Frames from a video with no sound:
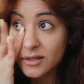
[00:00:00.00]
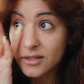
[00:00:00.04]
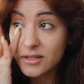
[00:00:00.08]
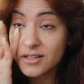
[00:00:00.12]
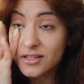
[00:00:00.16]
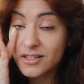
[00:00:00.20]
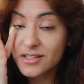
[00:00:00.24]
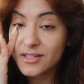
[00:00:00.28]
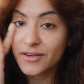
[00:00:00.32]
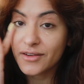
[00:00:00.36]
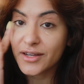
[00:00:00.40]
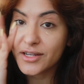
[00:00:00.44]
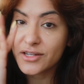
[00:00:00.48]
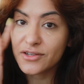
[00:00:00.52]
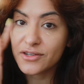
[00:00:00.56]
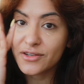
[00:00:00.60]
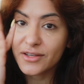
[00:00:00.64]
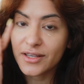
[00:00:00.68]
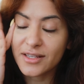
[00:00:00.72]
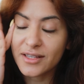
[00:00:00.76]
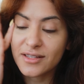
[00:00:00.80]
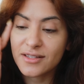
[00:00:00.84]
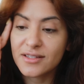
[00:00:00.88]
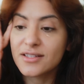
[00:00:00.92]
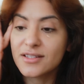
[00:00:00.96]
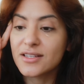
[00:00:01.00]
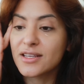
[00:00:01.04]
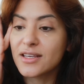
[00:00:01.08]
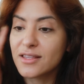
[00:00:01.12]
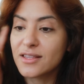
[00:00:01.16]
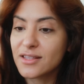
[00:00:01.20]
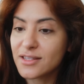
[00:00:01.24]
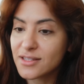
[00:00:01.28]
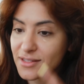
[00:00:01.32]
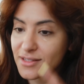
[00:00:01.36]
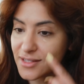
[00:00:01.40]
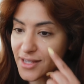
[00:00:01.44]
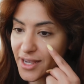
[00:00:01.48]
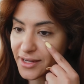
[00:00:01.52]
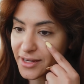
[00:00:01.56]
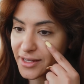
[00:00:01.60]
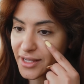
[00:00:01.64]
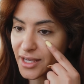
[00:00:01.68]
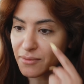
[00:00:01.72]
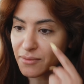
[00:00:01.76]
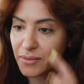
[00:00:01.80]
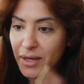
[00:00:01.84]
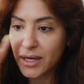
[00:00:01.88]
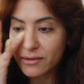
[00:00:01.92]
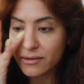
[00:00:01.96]
So as you can see, this tiny
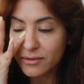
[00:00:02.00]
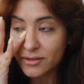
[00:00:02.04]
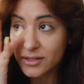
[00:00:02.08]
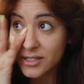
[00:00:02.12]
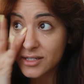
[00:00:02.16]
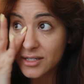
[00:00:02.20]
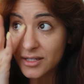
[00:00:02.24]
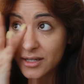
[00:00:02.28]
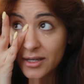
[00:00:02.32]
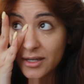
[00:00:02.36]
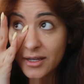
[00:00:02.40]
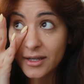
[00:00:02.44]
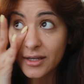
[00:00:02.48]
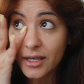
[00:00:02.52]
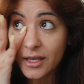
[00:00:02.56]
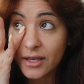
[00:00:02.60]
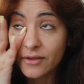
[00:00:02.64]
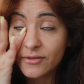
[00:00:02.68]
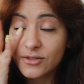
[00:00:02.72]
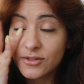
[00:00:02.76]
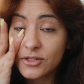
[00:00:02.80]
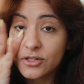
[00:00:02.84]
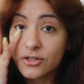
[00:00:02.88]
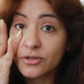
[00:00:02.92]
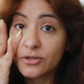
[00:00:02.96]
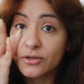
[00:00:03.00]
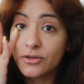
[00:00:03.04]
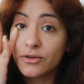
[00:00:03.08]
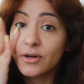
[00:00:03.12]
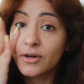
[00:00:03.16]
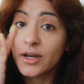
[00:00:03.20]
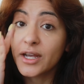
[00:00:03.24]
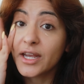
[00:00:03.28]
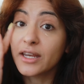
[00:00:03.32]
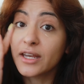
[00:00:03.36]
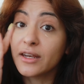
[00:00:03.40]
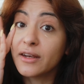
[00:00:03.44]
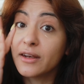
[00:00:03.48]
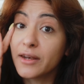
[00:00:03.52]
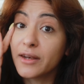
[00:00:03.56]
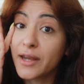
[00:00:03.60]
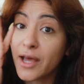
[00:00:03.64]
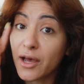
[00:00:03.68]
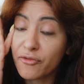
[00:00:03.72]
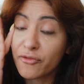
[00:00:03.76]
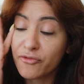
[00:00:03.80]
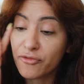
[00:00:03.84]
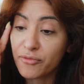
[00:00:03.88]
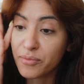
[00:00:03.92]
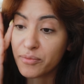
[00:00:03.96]
amount gives you
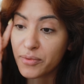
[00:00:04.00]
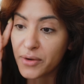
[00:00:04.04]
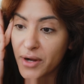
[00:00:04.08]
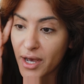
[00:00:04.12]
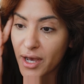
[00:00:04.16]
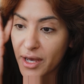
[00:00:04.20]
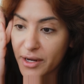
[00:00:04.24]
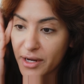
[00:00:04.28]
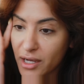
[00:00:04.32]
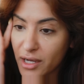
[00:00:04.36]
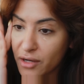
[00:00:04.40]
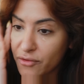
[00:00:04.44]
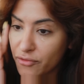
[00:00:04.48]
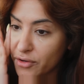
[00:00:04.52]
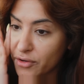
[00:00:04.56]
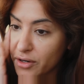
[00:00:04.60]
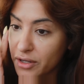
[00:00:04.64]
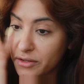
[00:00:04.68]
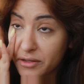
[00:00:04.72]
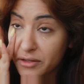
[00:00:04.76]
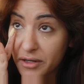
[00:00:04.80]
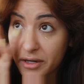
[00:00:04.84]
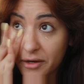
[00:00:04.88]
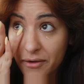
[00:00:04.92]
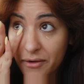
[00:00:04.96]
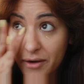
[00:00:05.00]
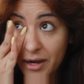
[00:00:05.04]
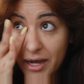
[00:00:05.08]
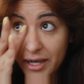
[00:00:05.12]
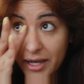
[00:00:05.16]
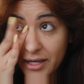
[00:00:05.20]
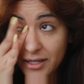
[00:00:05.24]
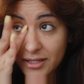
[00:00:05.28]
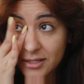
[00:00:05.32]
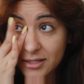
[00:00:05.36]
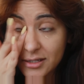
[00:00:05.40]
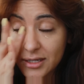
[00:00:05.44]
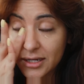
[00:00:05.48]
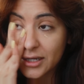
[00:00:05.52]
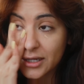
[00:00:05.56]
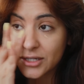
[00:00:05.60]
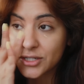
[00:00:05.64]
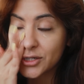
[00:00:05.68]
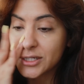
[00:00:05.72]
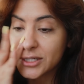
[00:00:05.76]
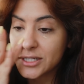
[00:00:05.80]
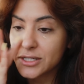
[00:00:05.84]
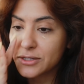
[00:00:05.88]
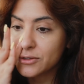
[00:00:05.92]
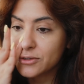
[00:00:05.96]
enough product for under your eyes, and I
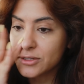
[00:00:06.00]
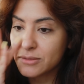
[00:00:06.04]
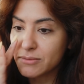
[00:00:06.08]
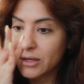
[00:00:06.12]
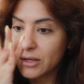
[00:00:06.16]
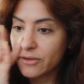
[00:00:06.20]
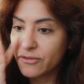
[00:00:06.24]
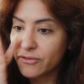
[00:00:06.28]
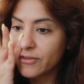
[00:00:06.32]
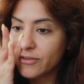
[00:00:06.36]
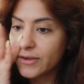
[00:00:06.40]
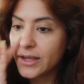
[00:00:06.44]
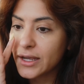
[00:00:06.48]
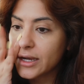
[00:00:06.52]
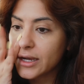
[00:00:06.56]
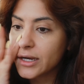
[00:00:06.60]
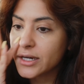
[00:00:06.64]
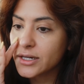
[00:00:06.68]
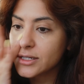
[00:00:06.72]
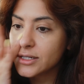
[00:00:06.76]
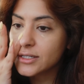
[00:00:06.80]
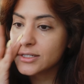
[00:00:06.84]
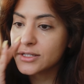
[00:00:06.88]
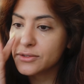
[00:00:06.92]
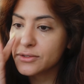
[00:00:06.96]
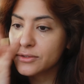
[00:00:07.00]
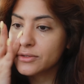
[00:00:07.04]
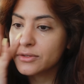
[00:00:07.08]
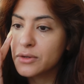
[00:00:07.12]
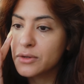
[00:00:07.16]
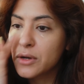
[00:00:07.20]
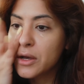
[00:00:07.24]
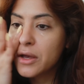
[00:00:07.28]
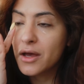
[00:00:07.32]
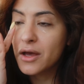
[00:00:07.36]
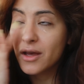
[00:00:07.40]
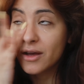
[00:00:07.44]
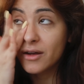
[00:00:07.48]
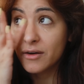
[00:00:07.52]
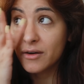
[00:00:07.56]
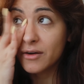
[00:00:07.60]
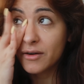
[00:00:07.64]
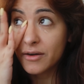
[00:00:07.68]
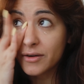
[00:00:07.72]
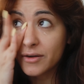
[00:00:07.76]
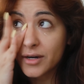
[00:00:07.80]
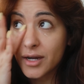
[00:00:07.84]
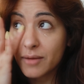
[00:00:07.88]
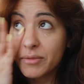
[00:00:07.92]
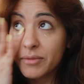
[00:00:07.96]
just use my fingers to
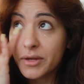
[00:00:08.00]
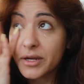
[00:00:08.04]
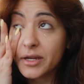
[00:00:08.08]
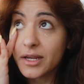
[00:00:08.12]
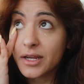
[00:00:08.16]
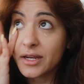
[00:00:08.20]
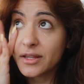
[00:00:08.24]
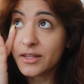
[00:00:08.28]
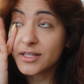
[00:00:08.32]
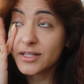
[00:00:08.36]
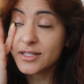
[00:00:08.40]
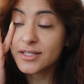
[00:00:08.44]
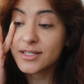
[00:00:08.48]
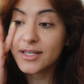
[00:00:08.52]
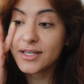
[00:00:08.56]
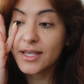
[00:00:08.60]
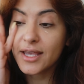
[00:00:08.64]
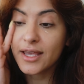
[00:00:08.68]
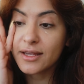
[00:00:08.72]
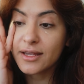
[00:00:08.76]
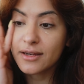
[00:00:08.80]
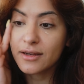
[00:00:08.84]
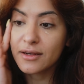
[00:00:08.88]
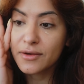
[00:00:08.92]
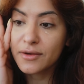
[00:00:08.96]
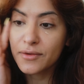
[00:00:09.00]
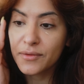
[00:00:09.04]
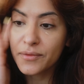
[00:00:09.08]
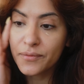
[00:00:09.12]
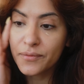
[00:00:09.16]
rub it in the skin,